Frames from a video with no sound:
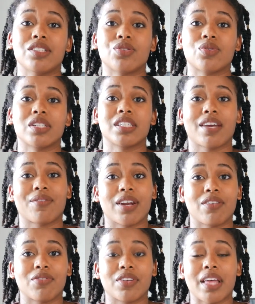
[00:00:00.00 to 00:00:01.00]
students get
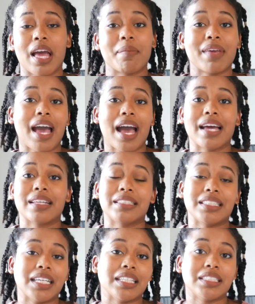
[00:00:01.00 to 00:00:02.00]
ready for the MCAT,
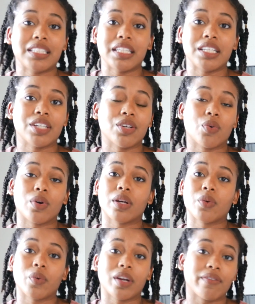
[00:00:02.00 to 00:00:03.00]
DAT,
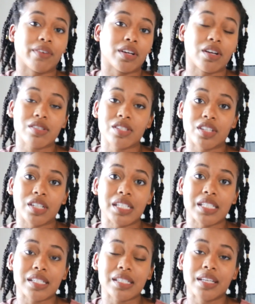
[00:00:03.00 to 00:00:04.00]
or whatever else there
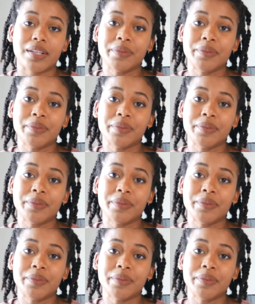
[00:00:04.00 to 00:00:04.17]
is.